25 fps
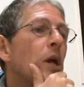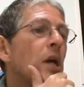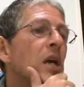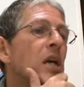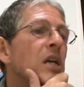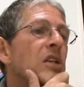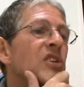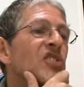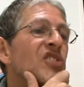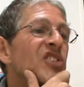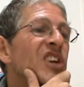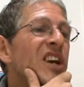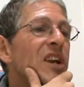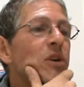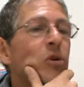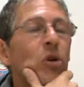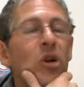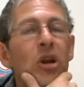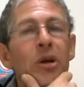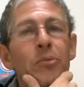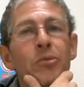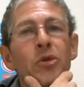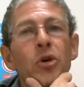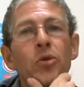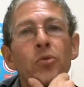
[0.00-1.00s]
in
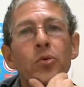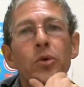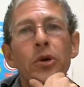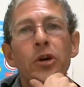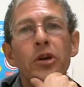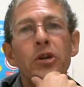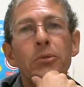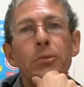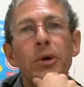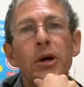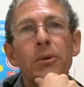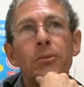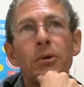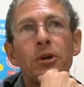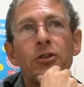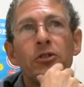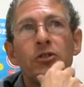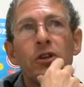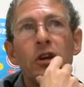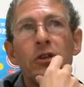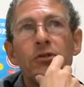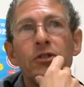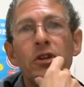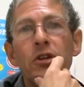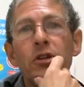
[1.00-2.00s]
general, I'm not worried about my
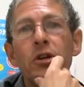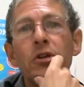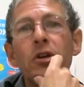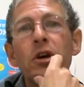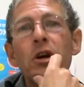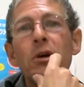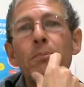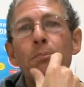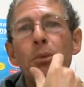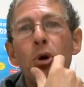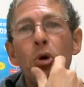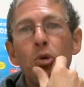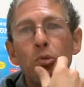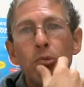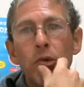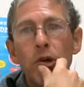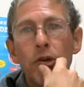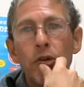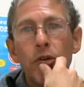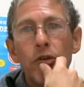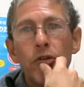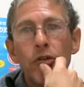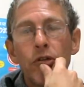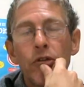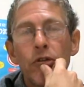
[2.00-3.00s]
safety. There are
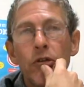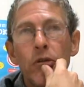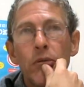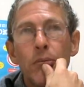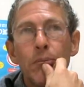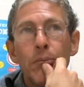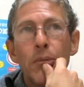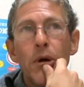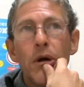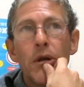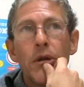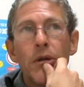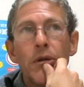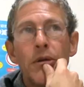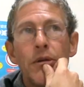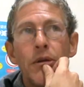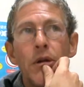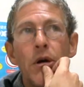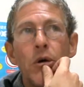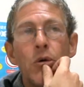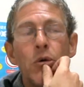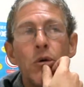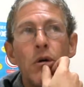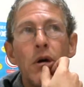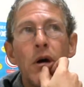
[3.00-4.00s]
moments but
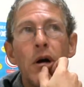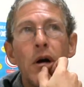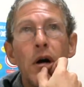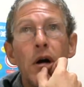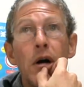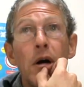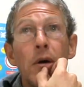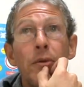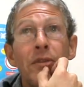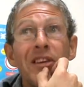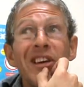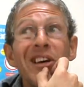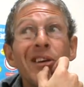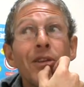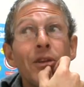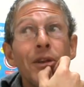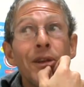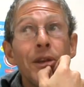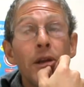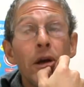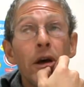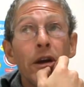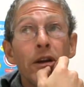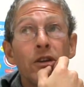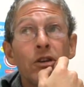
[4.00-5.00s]
no. Uh, the other
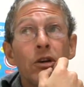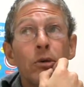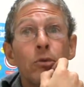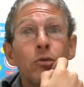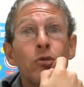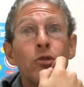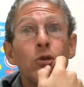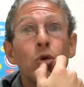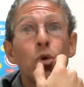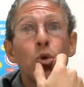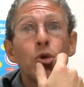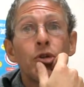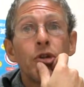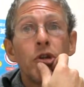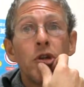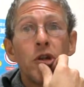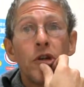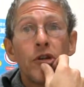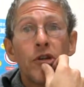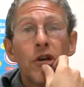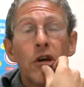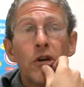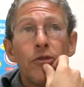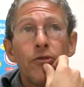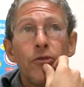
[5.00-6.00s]
night I was caught in a
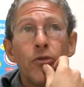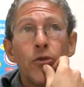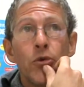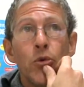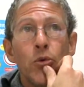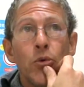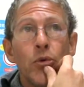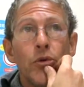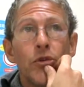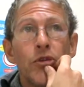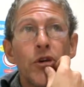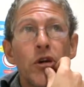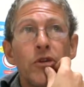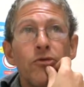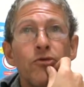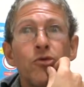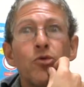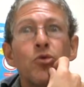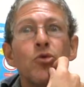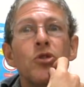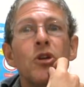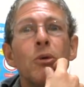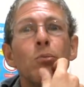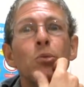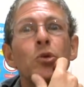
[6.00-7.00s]
typhoon,
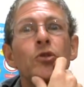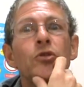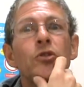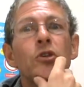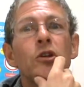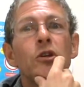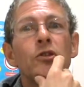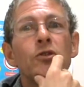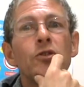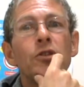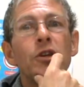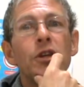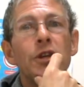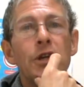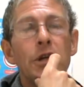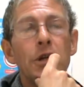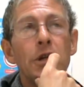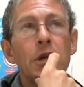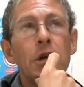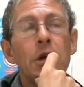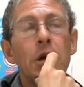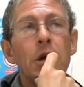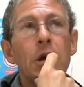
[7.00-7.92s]
typhoon number 16,